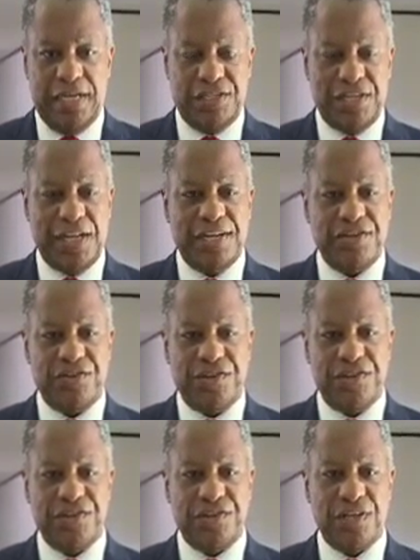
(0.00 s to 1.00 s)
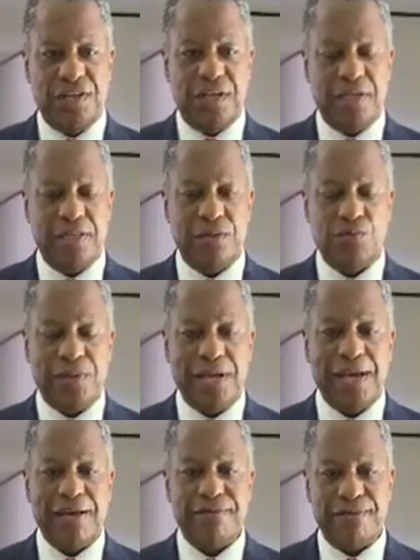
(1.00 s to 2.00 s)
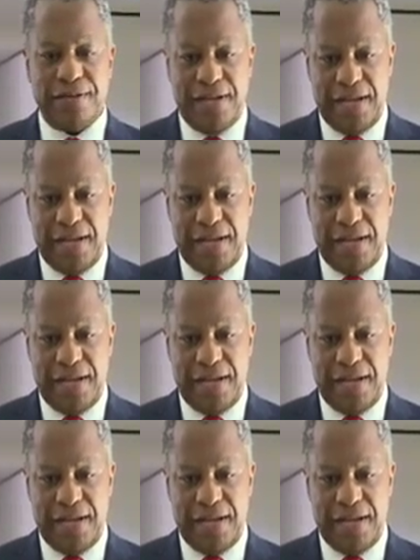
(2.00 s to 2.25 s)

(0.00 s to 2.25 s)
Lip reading: challenges that we have,